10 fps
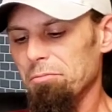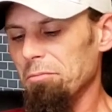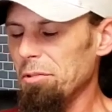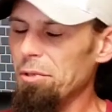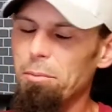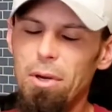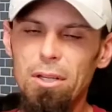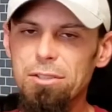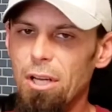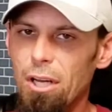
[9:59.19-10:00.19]
a little
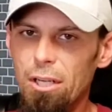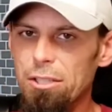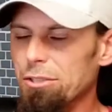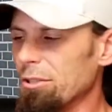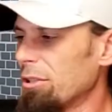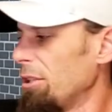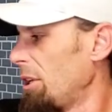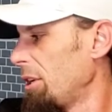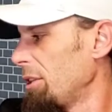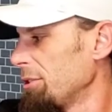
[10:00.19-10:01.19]
montage or
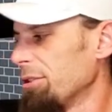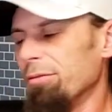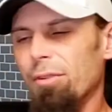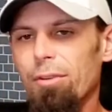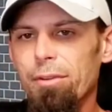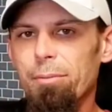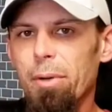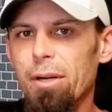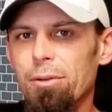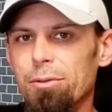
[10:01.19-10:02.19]
collage of all the
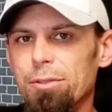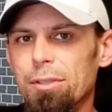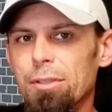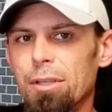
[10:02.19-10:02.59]
barrels and